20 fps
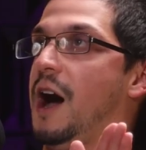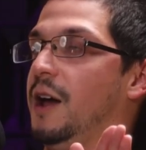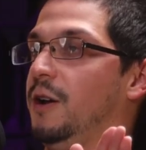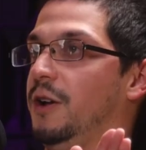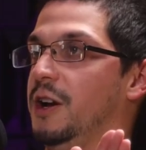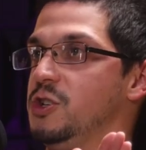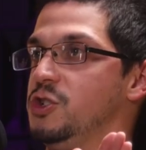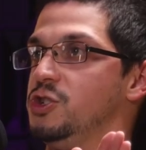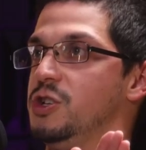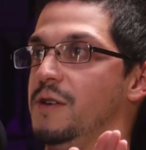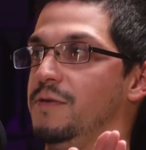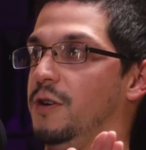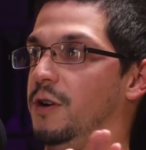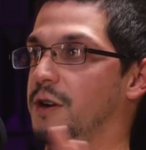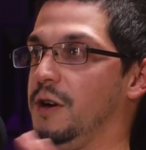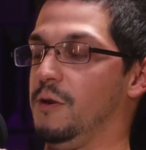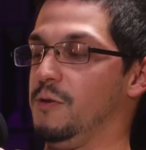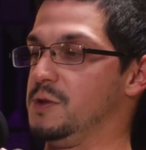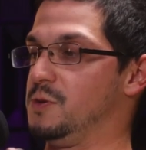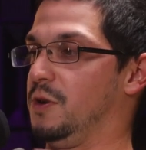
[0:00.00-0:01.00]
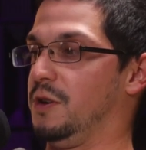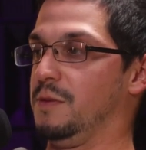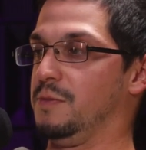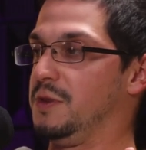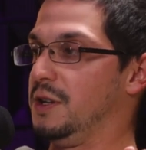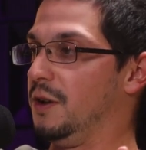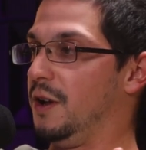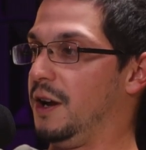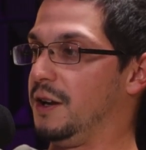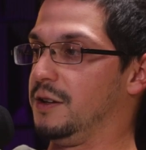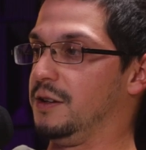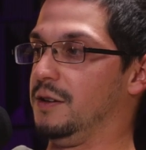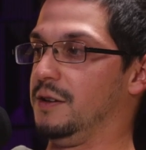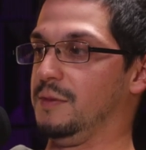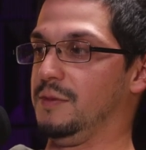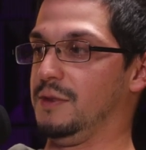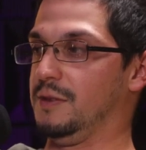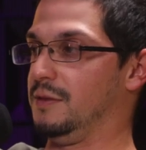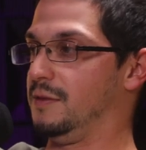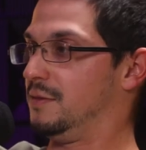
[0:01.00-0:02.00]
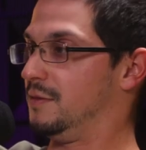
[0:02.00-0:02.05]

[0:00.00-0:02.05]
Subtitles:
idolized Jeff Hardy. I always wanted to be like him, and